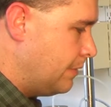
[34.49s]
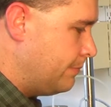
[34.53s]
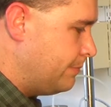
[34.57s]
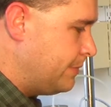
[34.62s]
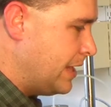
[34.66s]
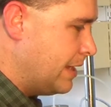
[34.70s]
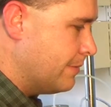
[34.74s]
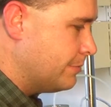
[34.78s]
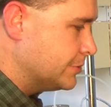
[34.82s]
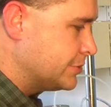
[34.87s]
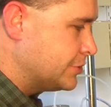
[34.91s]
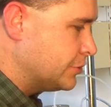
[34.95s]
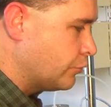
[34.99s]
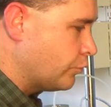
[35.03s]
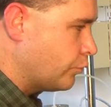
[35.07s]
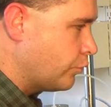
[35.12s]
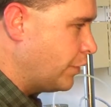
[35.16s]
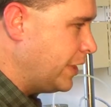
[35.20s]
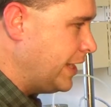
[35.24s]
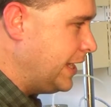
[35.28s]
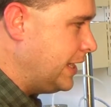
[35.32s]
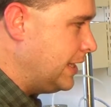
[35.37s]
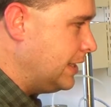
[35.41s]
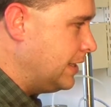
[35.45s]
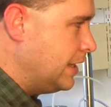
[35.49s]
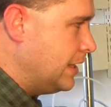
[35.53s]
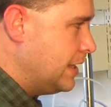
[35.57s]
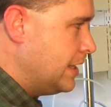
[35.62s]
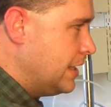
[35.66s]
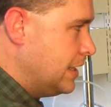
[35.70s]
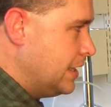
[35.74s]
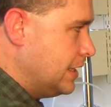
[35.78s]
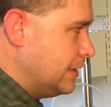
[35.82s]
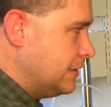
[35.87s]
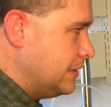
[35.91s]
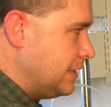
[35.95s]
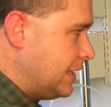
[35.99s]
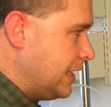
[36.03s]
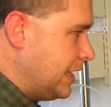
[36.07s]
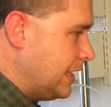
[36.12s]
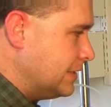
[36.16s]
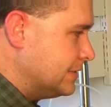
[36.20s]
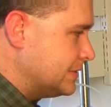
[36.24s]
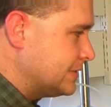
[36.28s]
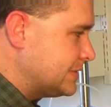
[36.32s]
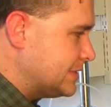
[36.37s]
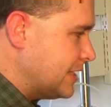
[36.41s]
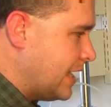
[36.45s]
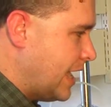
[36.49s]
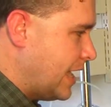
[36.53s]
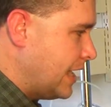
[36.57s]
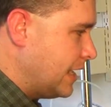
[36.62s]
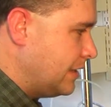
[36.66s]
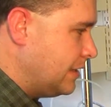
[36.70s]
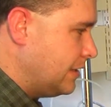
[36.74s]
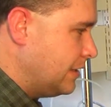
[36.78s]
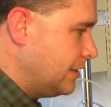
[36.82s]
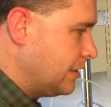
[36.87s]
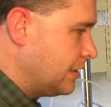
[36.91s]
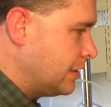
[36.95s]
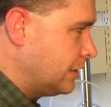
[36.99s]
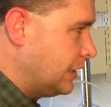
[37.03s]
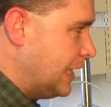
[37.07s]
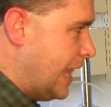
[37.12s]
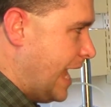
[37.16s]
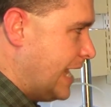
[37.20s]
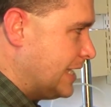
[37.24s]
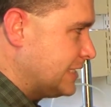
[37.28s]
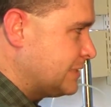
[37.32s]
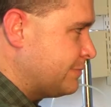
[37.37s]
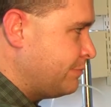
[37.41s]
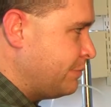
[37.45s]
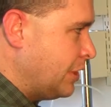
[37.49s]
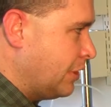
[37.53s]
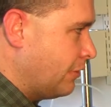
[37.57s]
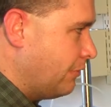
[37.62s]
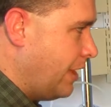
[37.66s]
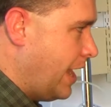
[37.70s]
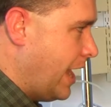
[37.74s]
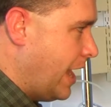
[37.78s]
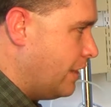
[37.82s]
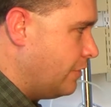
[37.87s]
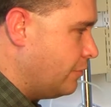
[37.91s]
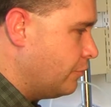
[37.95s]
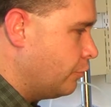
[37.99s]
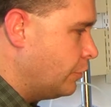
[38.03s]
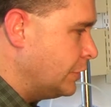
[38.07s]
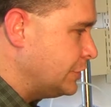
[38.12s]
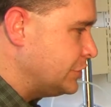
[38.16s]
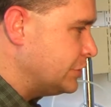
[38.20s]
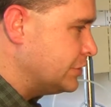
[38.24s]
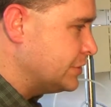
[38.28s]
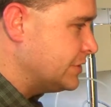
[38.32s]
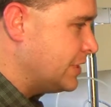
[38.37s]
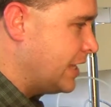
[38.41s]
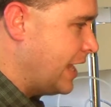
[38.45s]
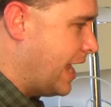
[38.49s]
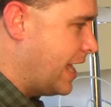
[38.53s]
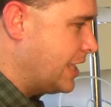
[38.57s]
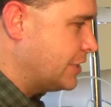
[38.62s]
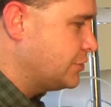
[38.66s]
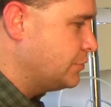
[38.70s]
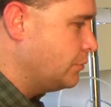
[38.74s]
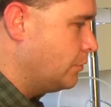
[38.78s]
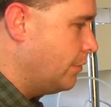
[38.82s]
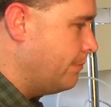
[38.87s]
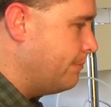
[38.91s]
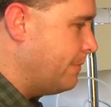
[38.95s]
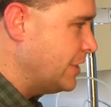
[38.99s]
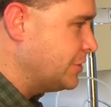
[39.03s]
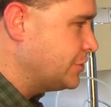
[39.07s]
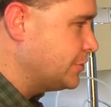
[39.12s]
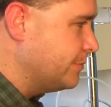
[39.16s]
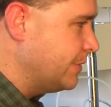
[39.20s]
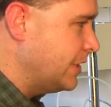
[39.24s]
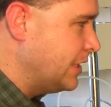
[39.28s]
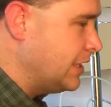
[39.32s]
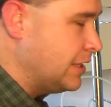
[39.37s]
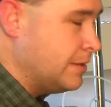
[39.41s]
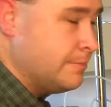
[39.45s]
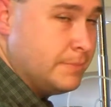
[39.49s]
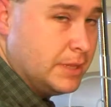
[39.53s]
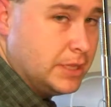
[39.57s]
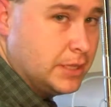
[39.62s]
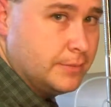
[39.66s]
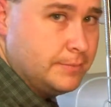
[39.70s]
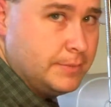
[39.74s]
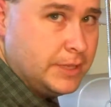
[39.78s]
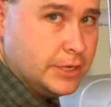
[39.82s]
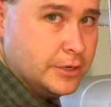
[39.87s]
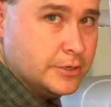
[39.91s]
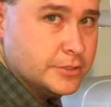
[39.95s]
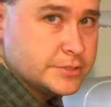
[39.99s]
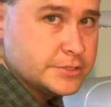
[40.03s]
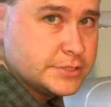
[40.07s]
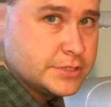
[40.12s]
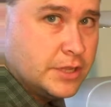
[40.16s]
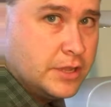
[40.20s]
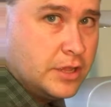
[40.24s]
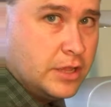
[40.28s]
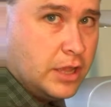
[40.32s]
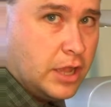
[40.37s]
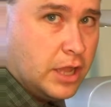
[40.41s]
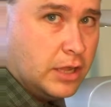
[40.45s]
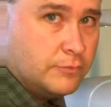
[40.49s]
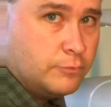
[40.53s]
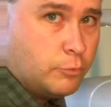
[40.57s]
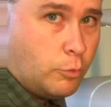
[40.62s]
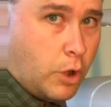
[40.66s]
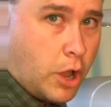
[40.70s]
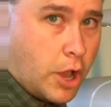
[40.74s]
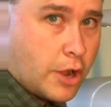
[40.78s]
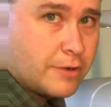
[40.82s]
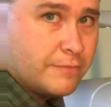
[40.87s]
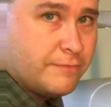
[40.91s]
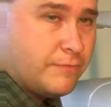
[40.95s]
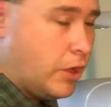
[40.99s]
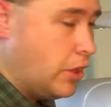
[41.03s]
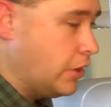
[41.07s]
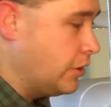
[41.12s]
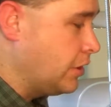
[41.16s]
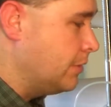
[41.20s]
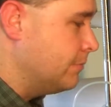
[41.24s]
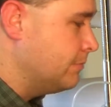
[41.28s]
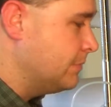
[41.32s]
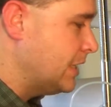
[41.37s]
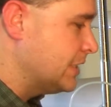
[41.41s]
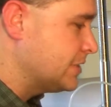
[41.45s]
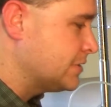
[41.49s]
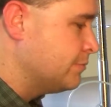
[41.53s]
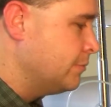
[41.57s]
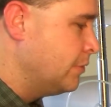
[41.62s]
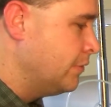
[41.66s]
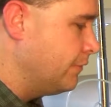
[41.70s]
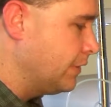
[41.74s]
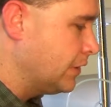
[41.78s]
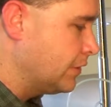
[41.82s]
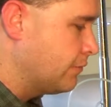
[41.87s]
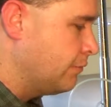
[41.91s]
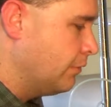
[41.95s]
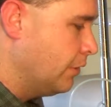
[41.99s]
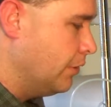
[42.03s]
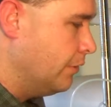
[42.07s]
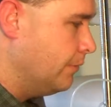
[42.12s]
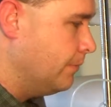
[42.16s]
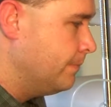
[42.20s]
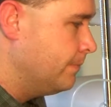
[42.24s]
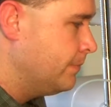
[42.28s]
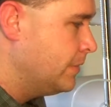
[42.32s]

be able to read the inside glass burette, which is the actual measurement in millimeters of water volume that's moving through.